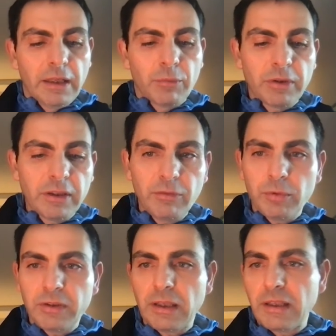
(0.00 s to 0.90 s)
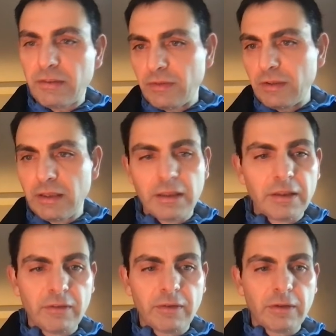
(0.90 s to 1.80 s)
What this will tell us
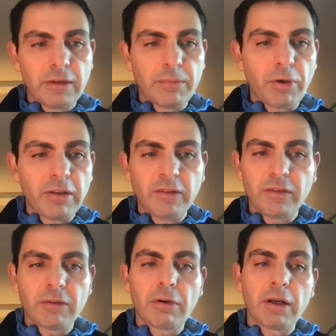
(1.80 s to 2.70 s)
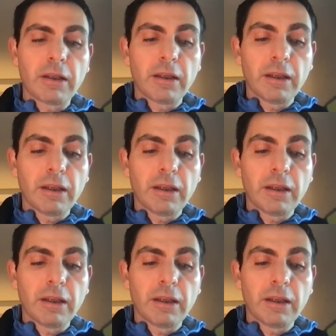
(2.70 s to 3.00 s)
is the process they're running.